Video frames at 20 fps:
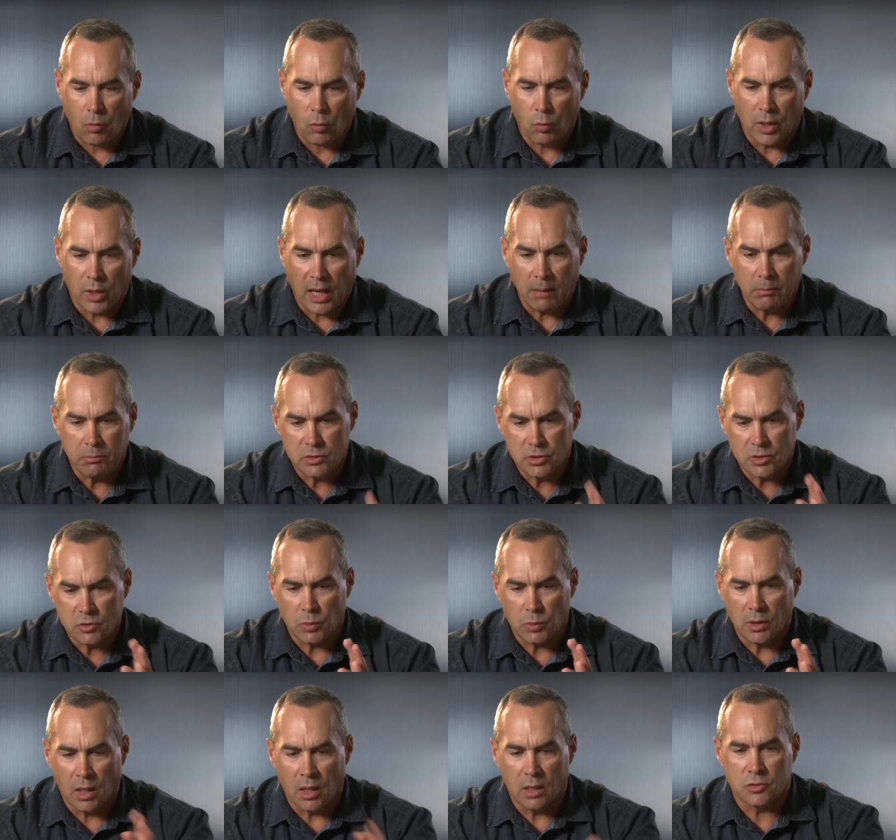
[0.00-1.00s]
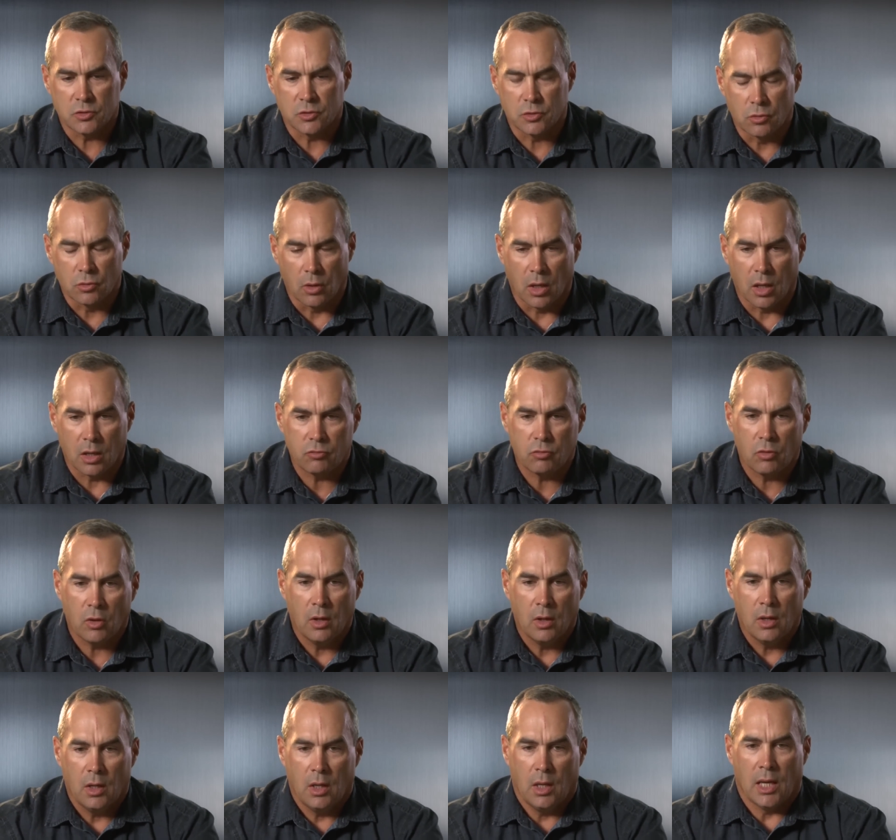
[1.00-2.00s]
What happens is we launched across.
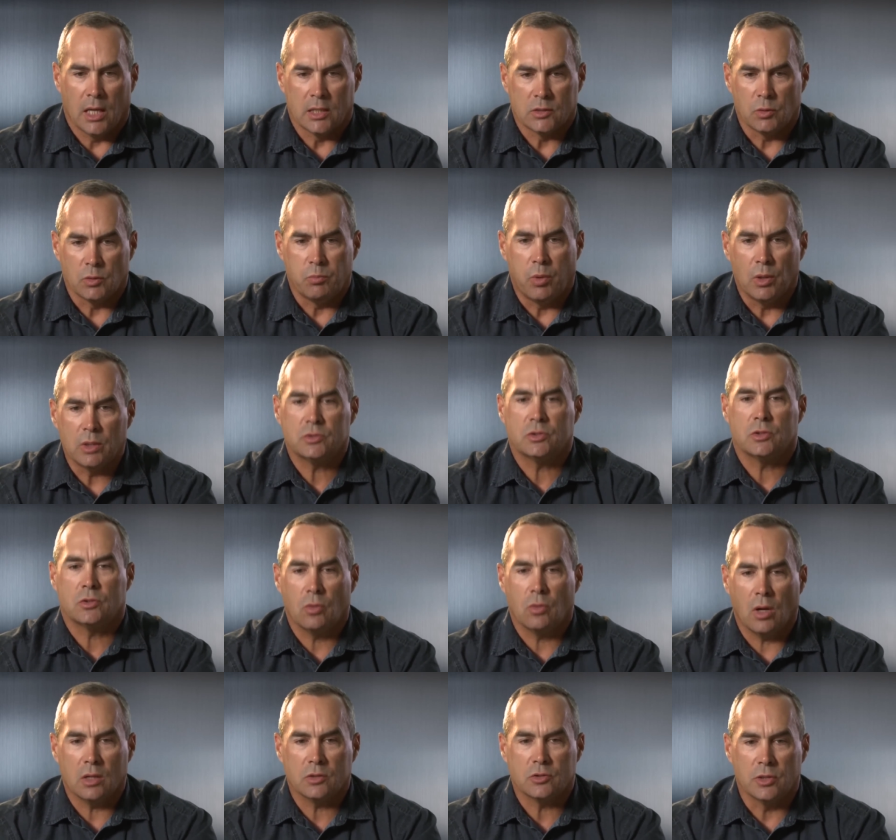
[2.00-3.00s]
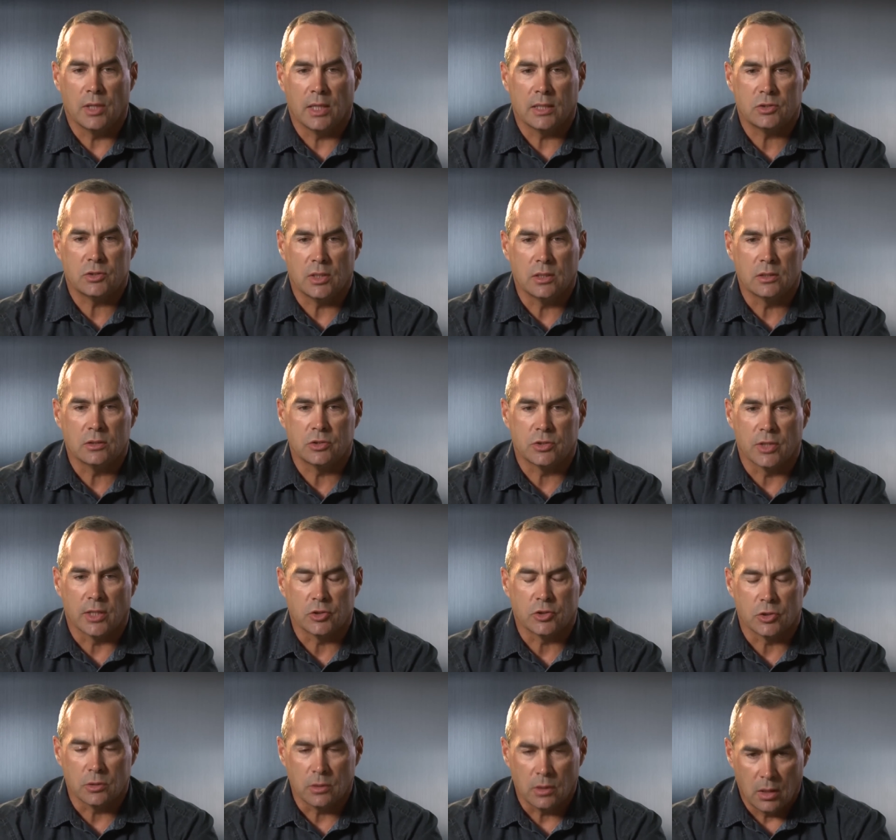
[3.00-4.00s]
As we punched across the next
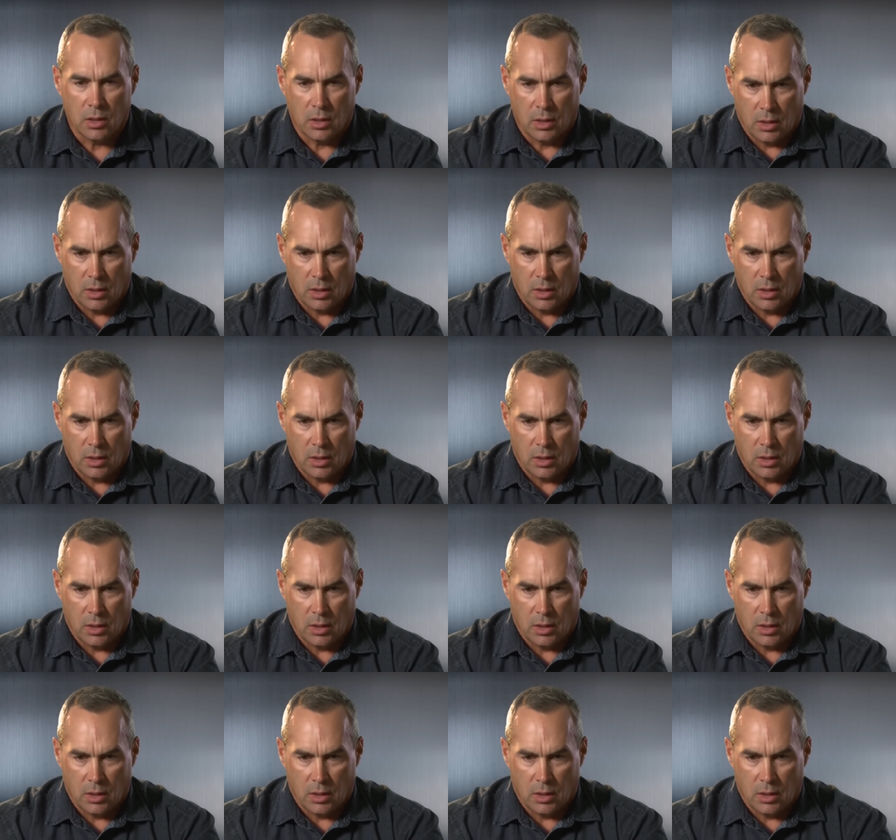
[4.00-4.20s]
intersection,